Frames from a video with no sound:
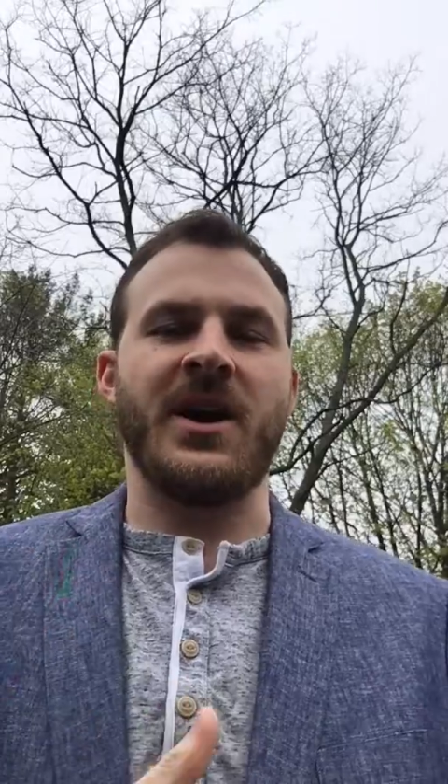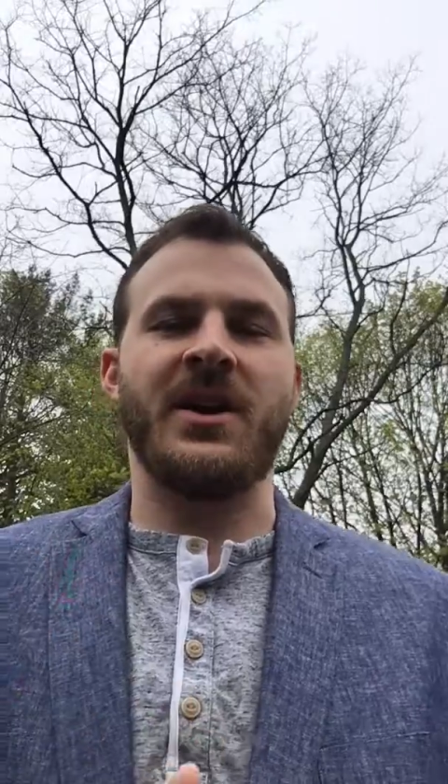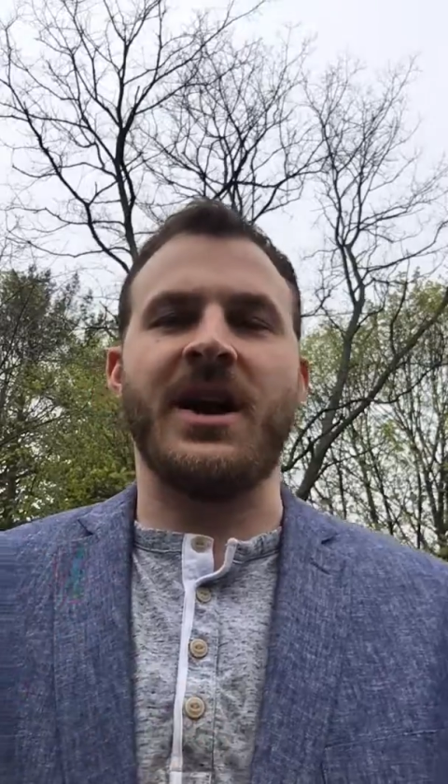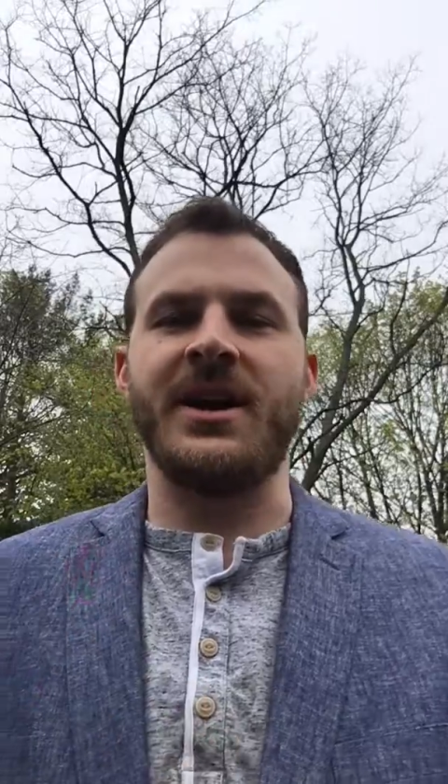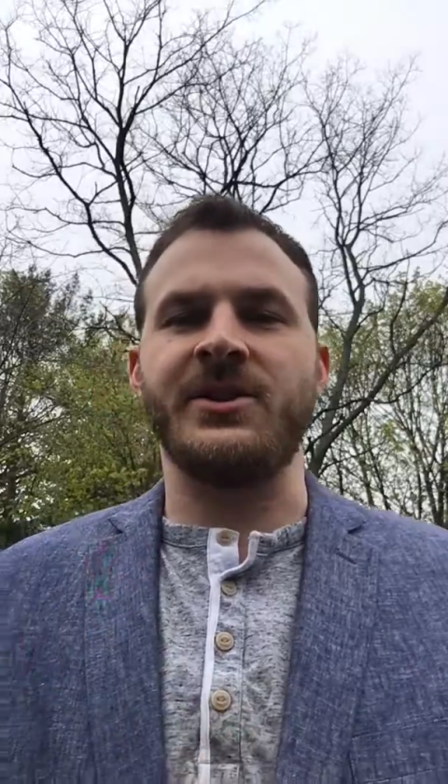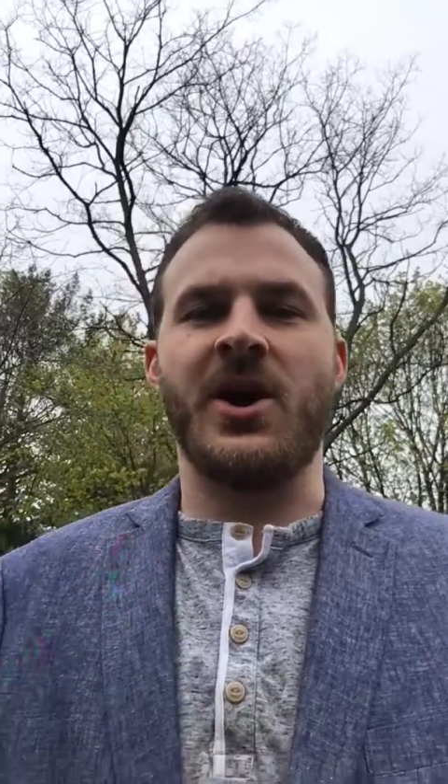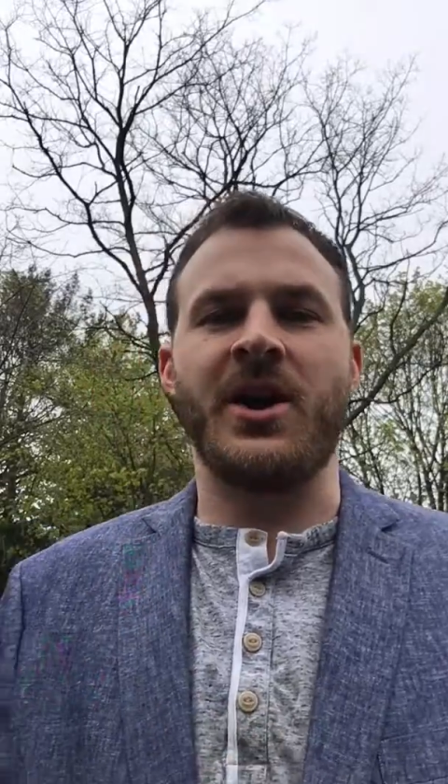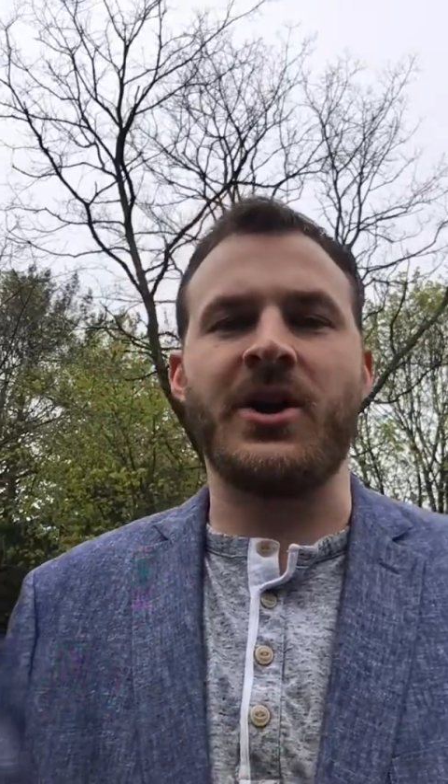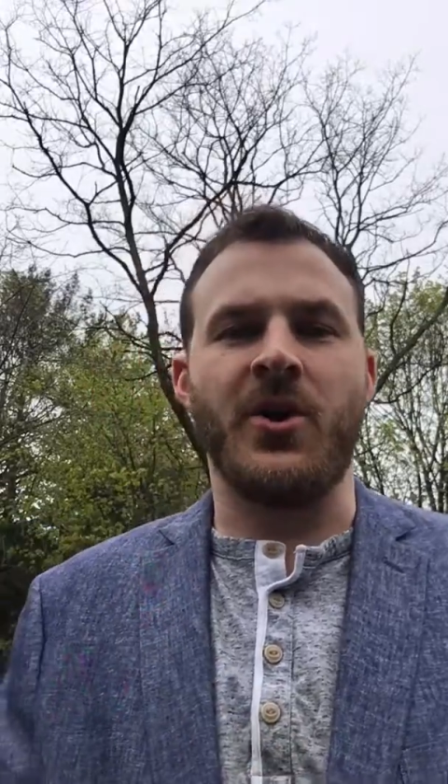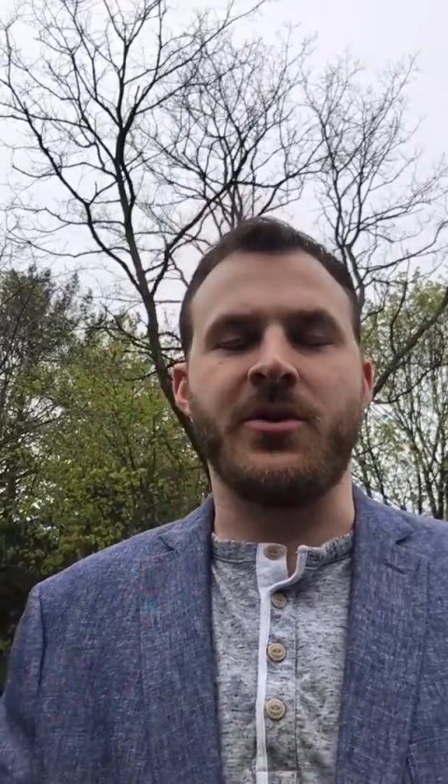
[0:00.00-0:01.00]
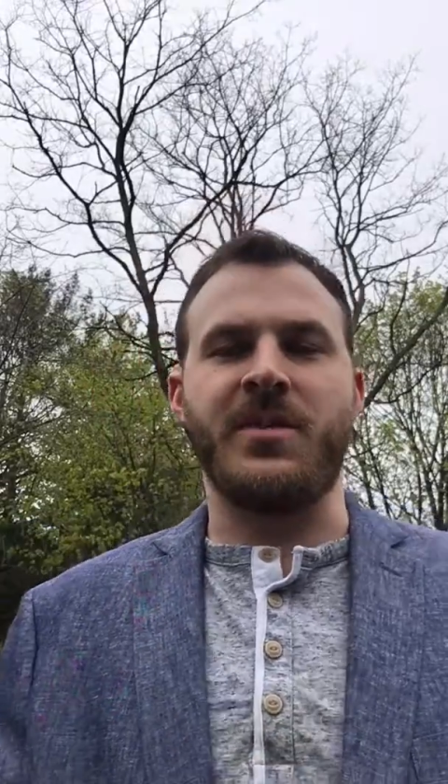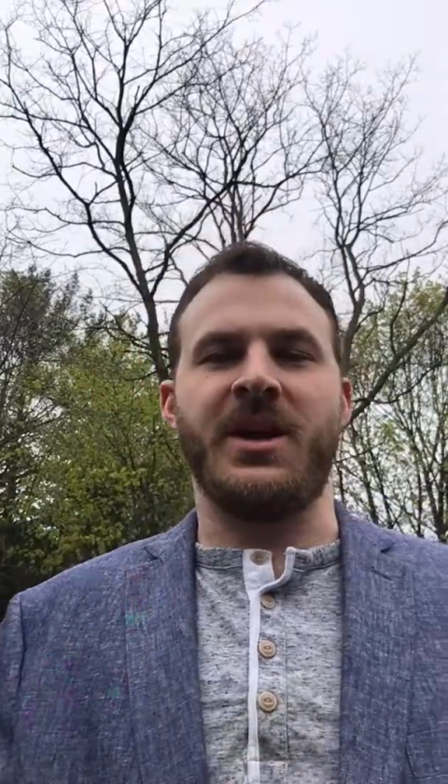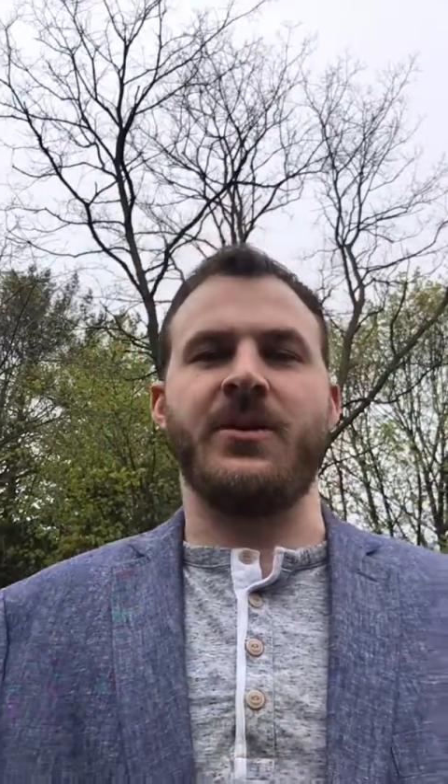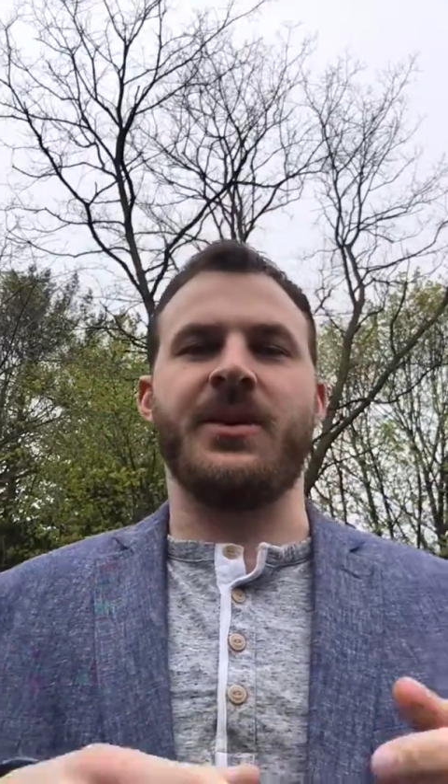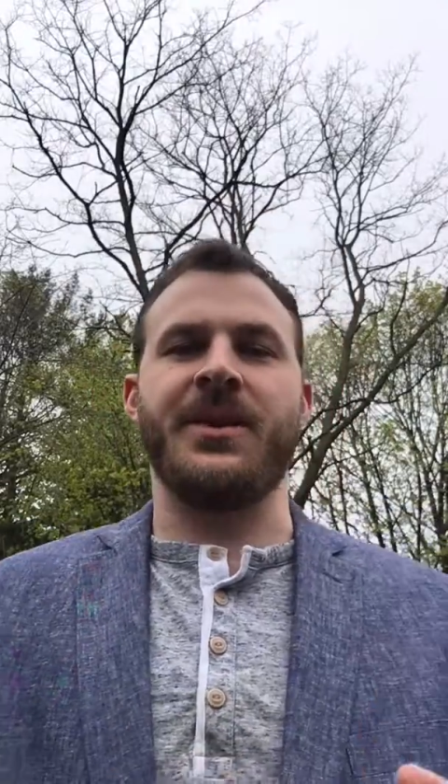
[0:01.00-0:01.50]
clients on a go-to
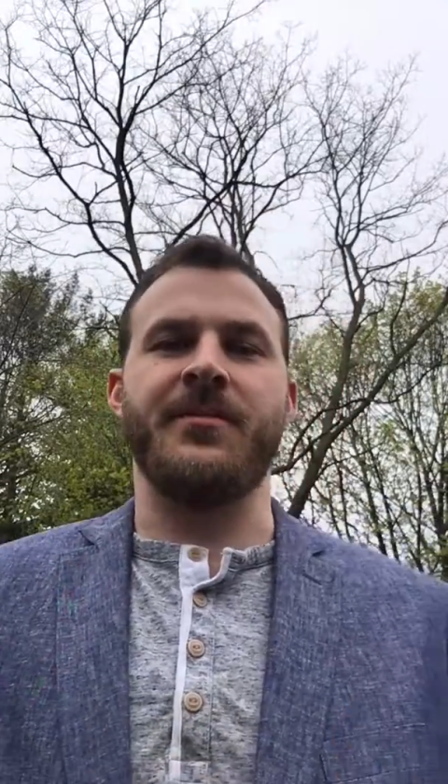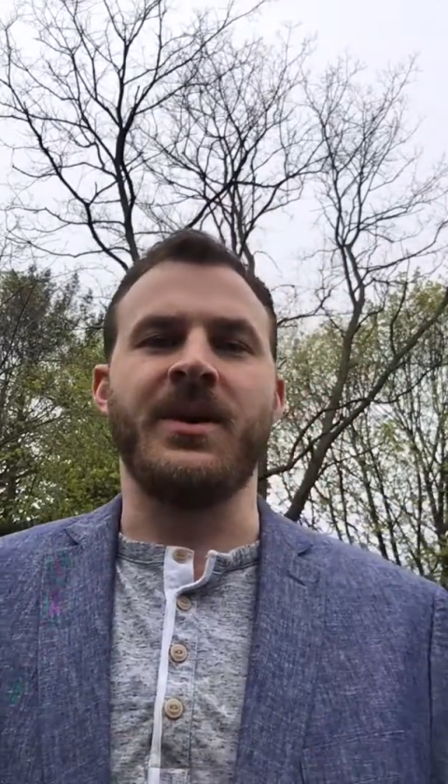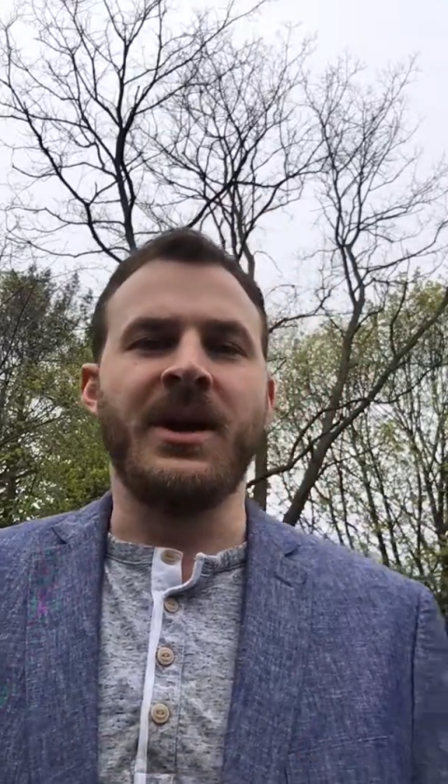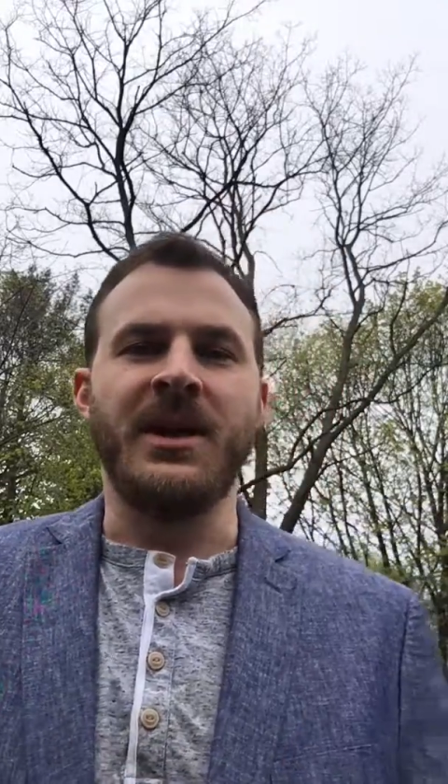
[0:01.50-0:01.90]
meeting with them.